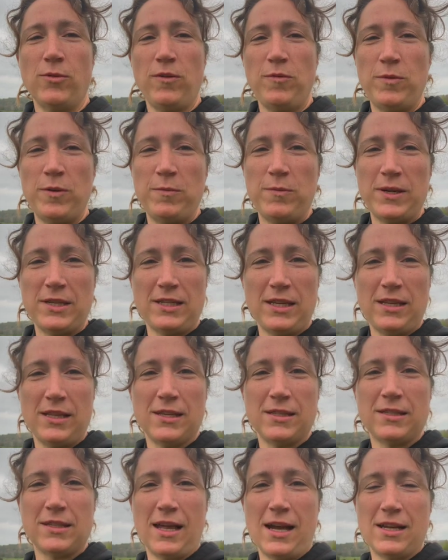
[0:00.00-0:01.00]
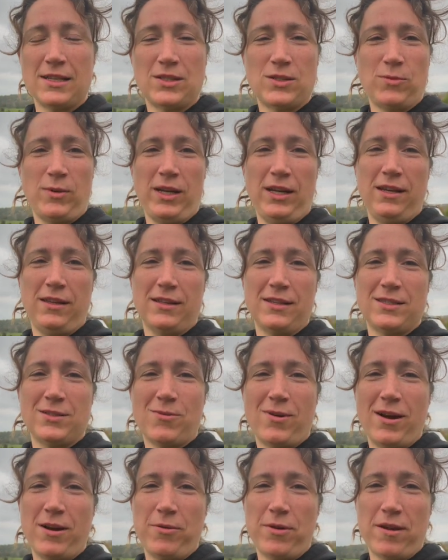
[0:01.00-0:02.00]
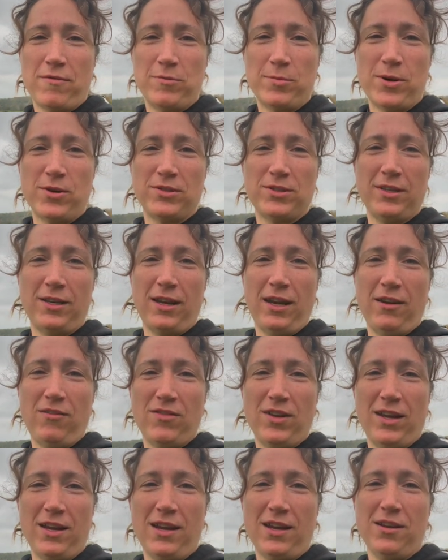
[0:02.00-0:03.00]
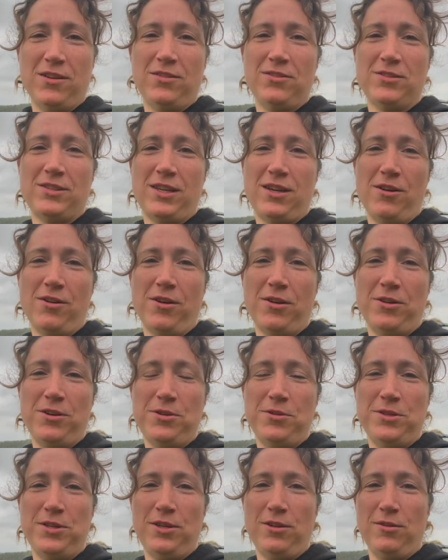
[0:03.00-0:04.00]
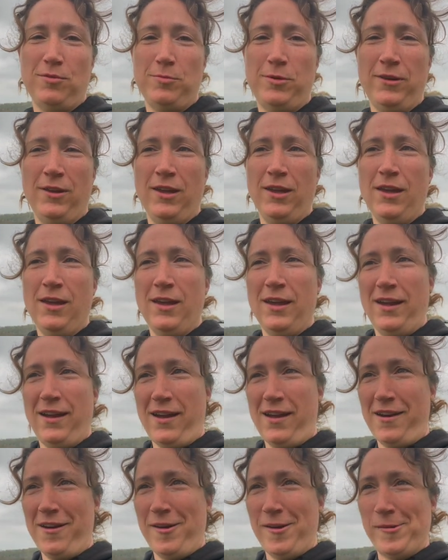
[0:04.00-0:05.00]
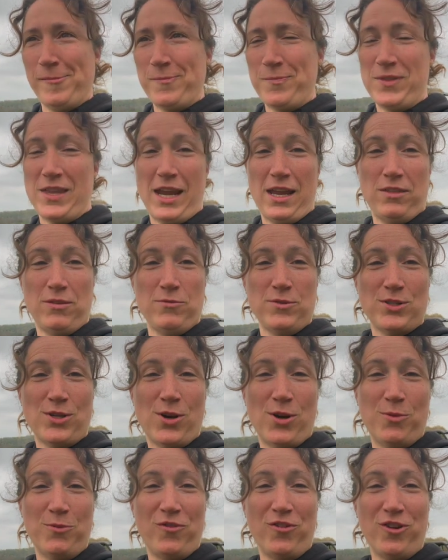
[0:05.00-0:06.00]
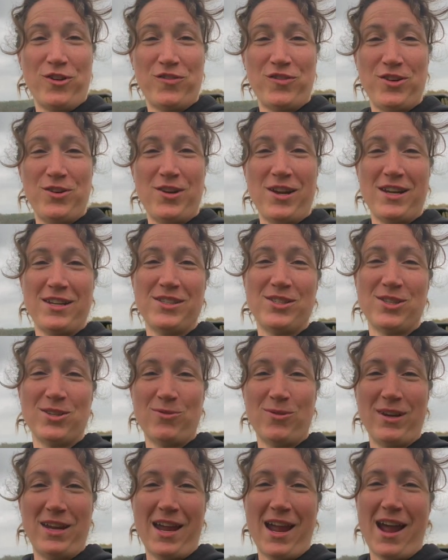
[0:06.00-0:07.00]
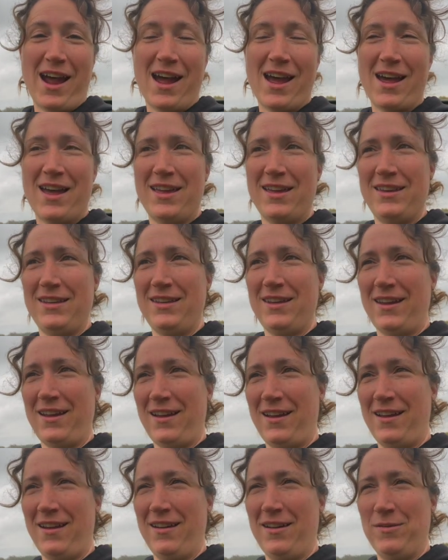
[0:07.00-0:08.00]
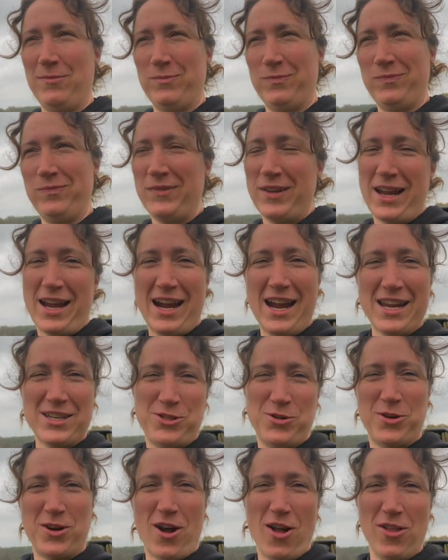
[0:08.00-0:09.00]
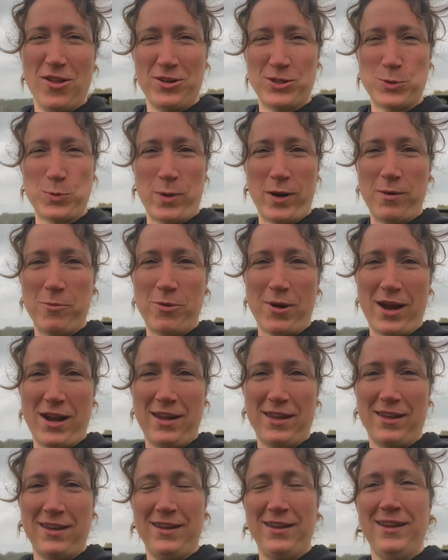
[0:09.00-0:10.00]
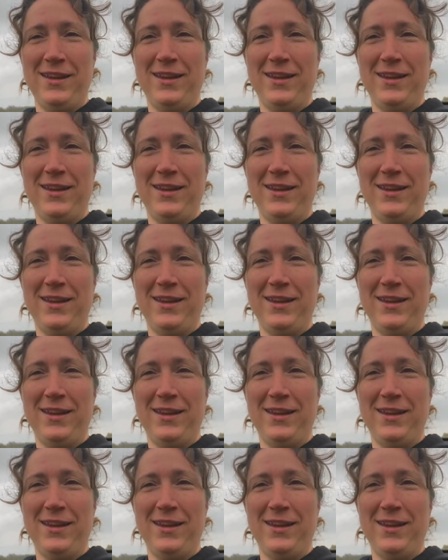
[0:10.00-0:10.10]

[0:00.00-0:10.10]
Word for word: we've been busy this last week. That's why we haven't posted any videos here on YouTube. Um, Nathan was home for a few days, so we had, um, I guess you call it a spring break.